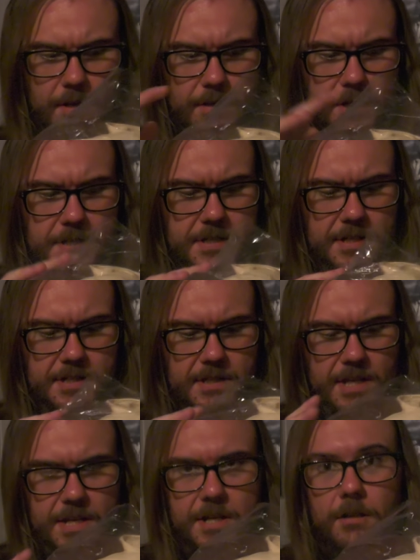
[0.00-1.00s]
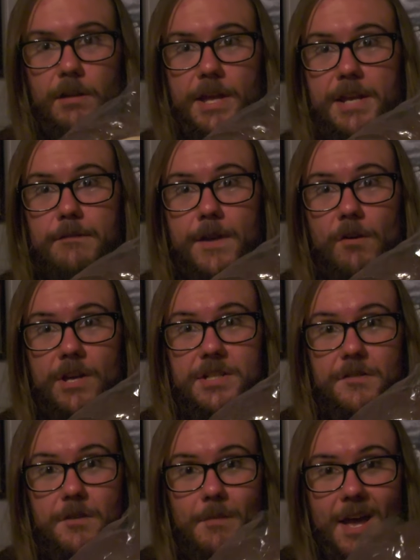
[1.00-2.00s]
This is the clean variant
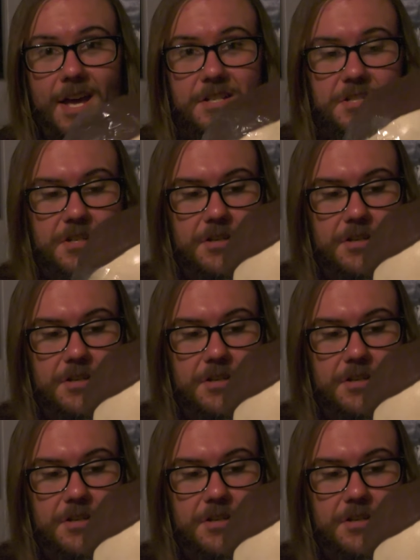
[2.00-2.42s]
of the mask,